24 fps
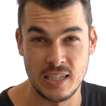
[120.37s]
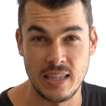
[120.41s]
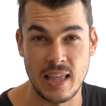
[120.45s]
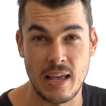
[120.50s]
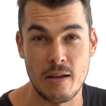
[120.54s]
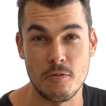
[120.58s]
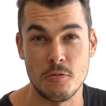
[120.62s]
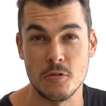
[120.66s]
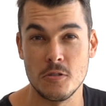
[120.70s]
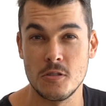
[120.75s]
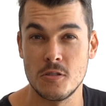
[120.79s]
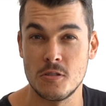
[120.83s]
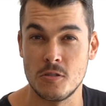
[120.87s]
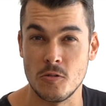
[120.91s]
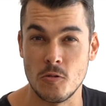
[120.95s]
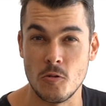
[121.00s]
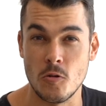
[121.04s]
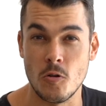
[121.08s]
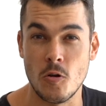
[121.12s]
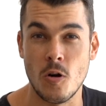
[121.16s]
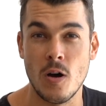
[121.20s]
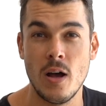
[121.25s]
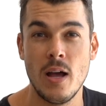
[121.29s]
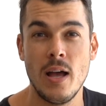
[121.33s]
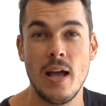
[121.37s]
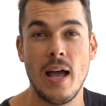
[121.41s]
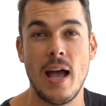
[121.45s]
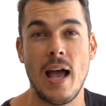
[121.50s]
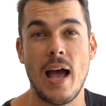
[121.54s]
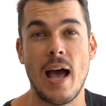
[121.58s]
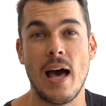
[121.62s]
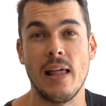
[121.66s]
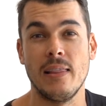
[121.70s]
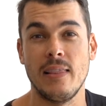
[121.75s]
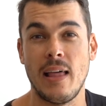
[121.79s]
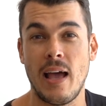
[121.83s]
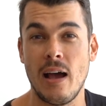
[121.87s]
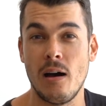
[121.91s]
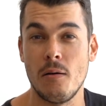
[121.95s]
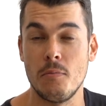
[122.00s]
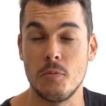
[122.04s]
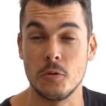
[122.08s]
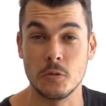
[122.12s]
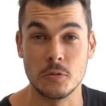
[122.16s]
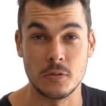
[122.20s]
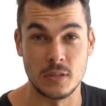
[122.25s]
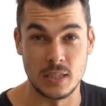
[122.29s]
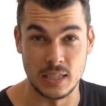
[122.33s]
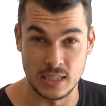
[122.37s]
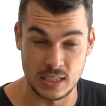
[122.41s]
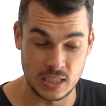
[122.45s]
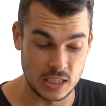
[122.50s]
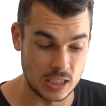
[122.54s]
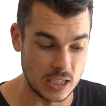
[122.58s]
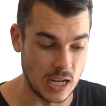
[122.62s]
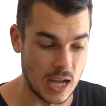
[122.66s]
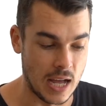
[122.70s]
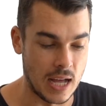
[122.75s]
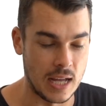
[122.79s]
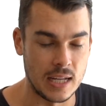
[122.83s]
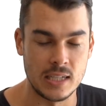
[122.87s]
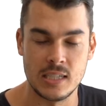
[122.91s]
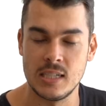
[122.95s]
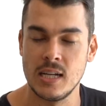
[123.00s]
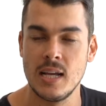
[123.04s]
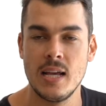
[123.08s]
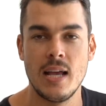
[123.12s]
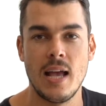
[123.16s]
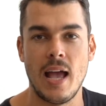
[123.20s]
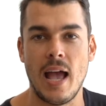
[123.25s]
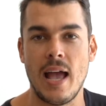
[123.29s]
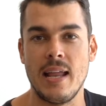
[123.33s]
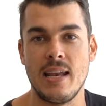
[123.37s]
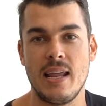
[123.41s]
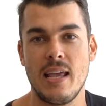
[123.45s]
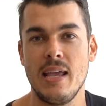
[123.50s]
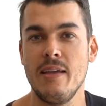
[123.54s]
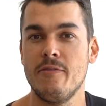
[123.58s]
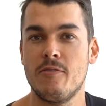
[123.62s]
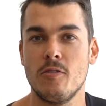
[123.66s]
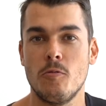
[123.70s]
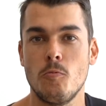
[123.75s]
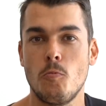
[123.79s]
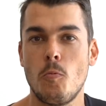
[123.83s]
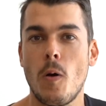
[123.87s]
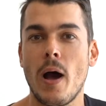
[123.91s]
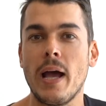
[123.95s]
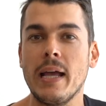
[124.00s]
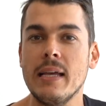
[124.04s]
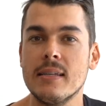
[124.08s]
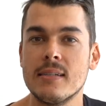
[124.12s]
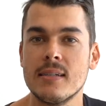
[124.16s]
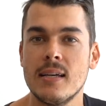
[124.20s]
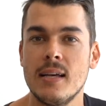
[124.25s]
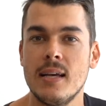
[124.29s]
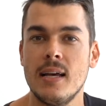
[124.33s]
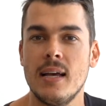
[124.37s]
they will store, allowable discharge, and even weight.